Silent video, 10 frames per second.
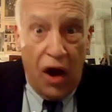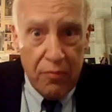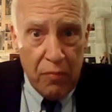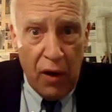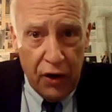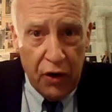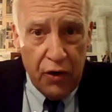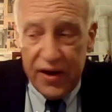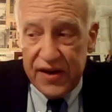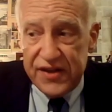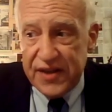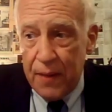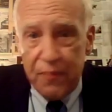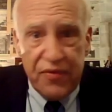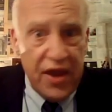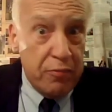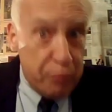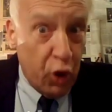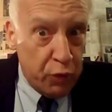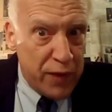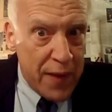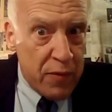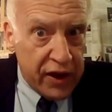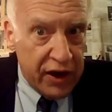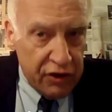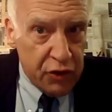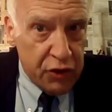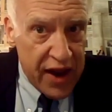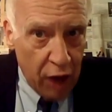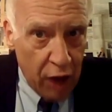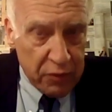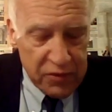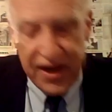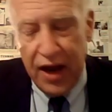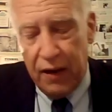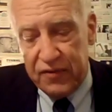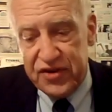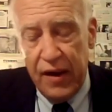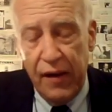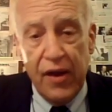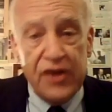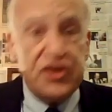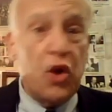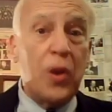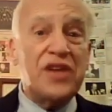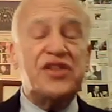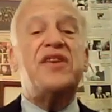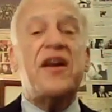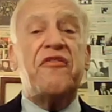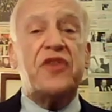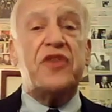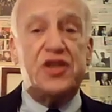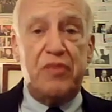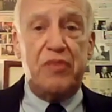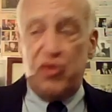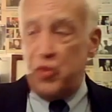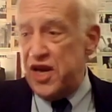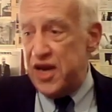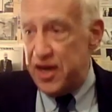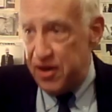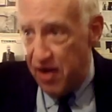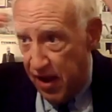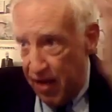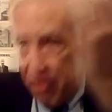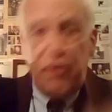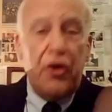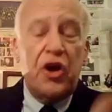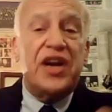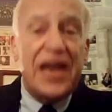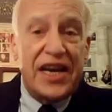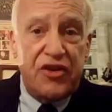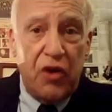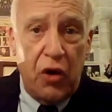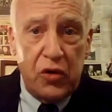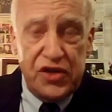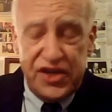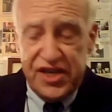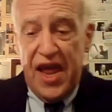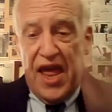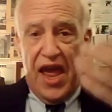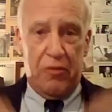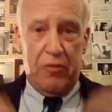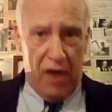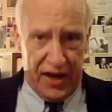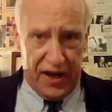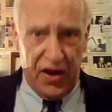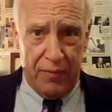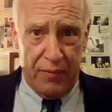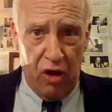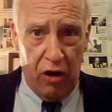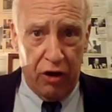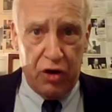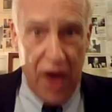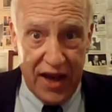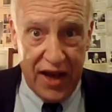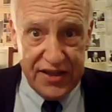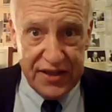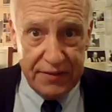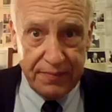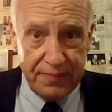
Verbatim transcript: time barter is something poor people can do to help themselves. So what's the difference between their creditos and my time dollar credits?